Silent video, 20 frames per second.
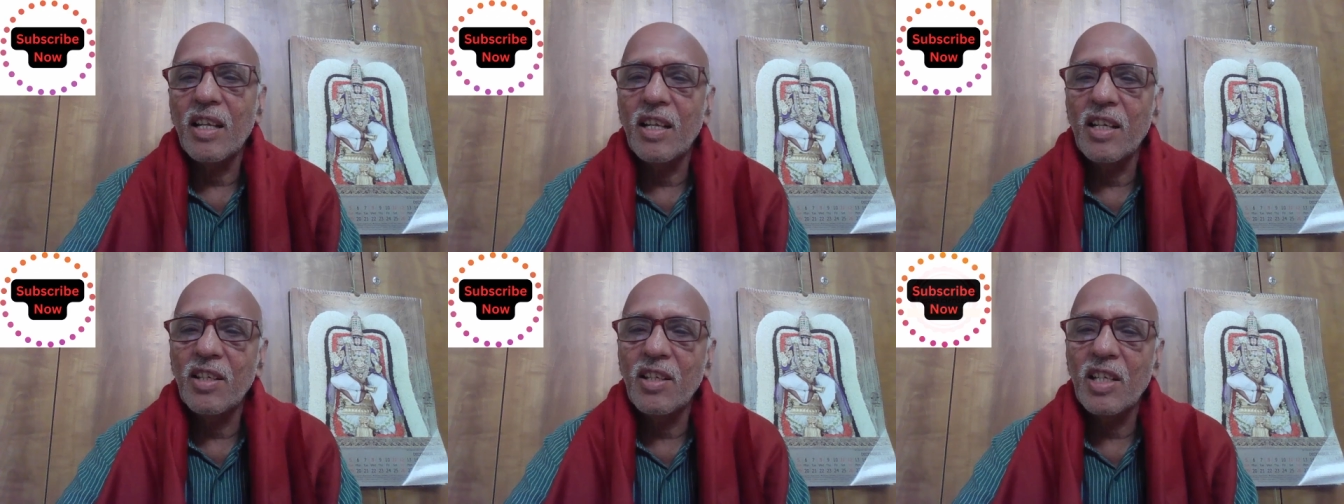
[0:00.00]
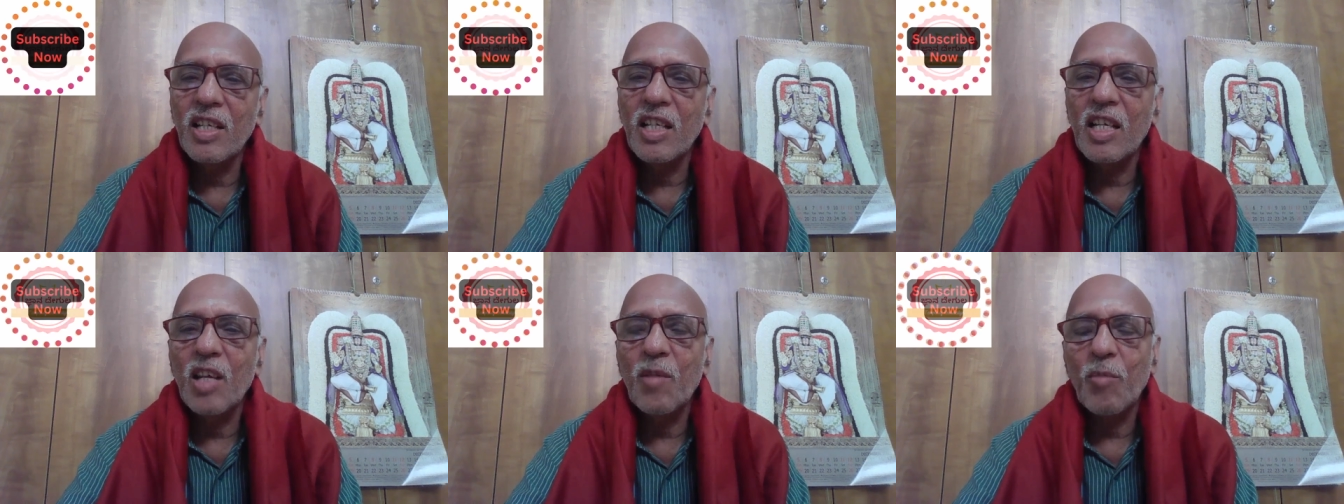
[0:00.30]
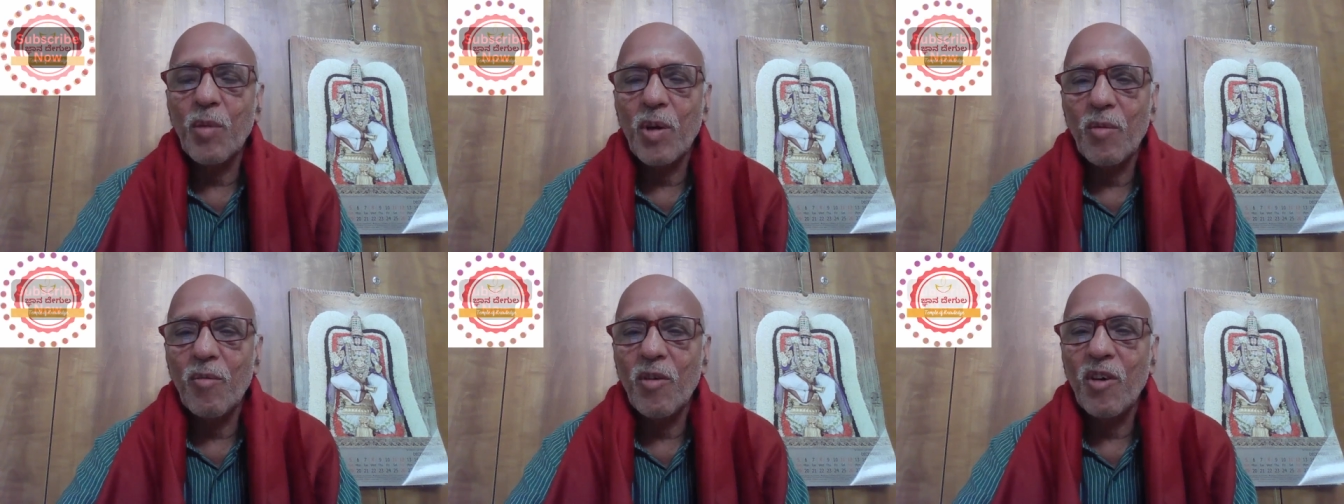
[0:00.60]

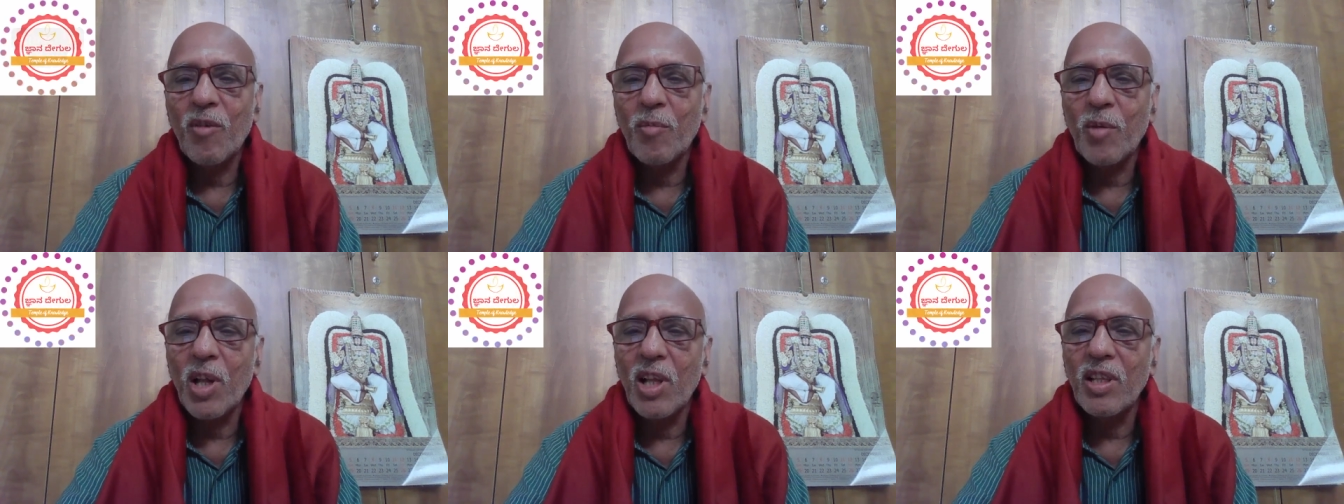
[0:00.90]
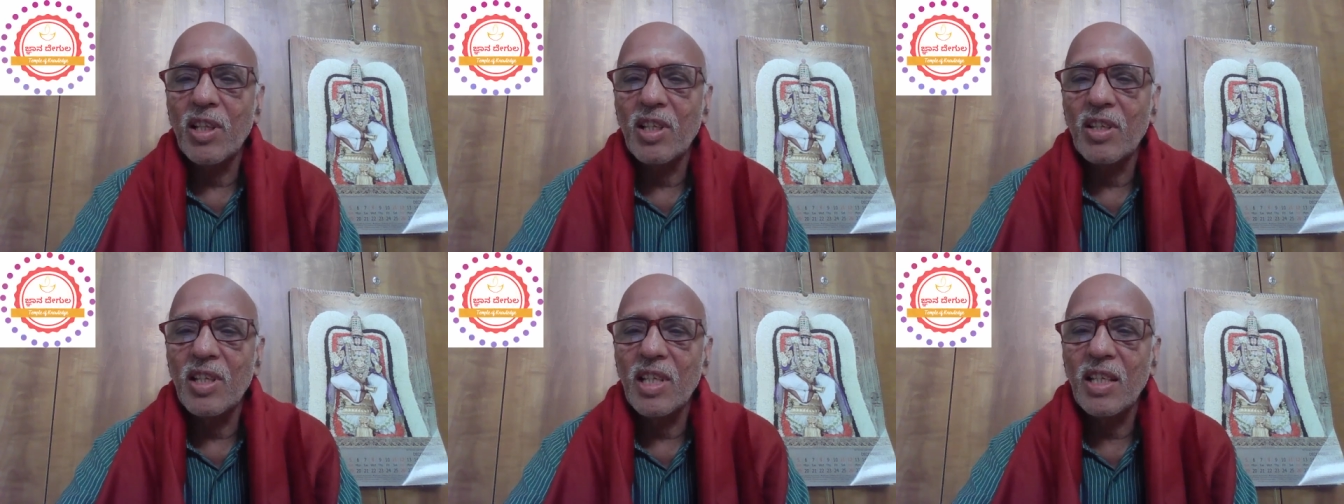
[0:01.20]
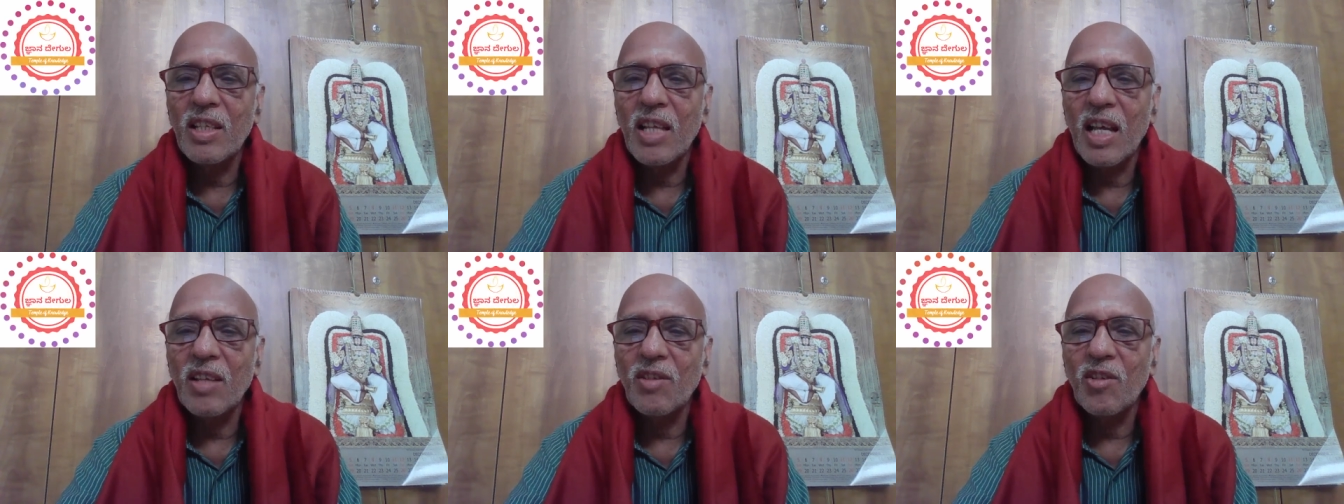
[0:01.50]
diligently performed all these
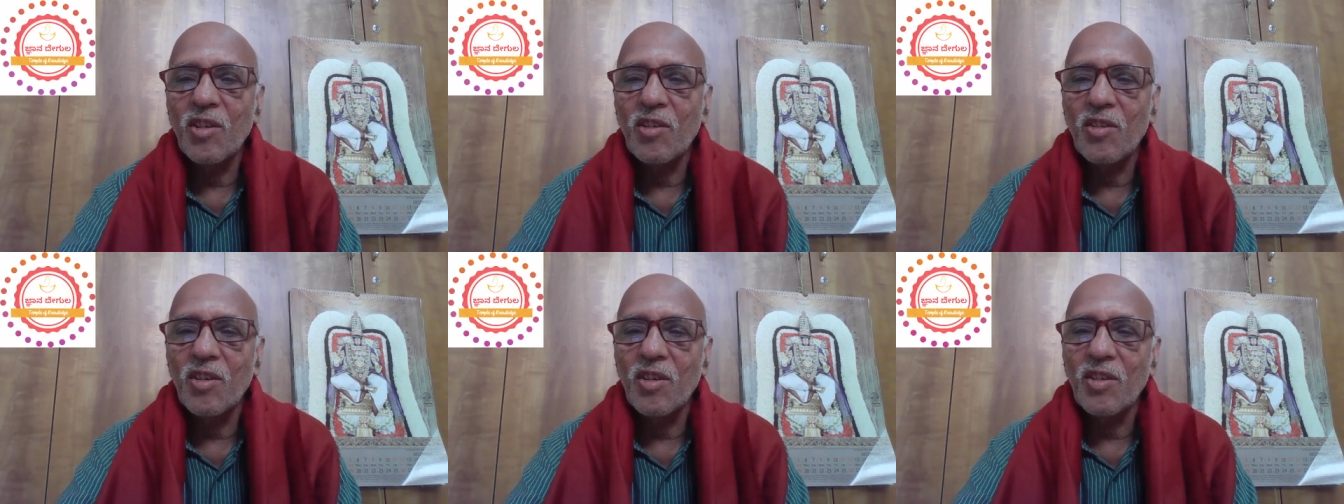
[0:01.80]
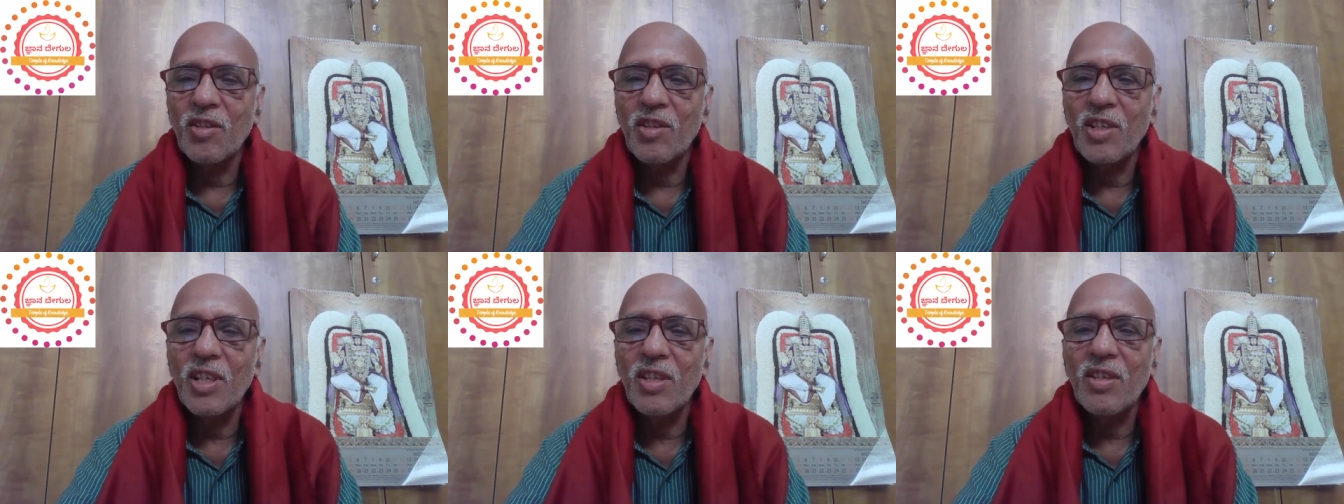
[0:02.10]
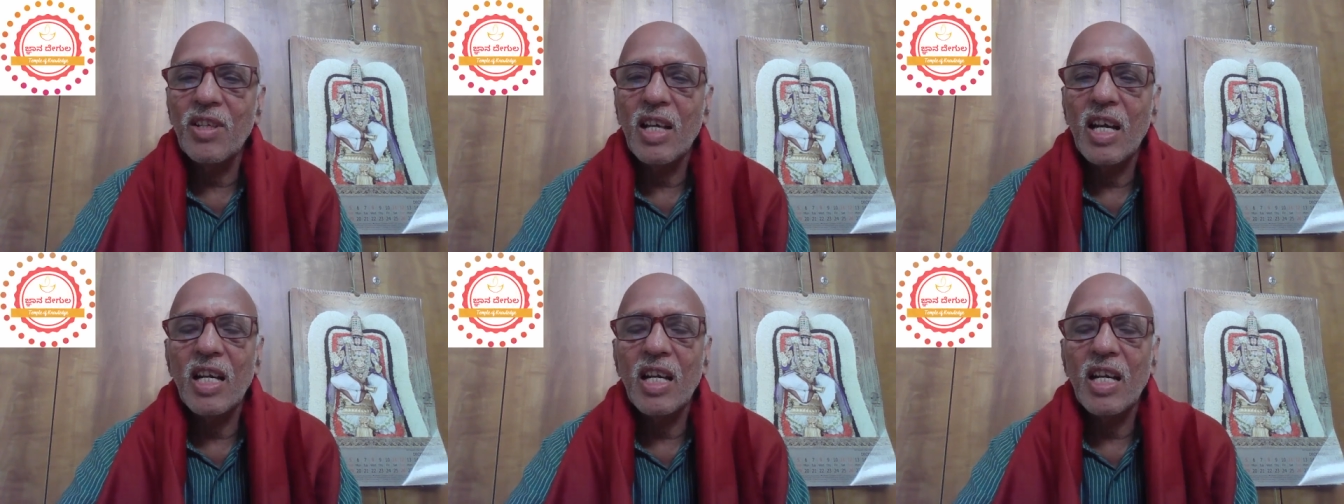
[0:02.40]
things, ancestor rituals,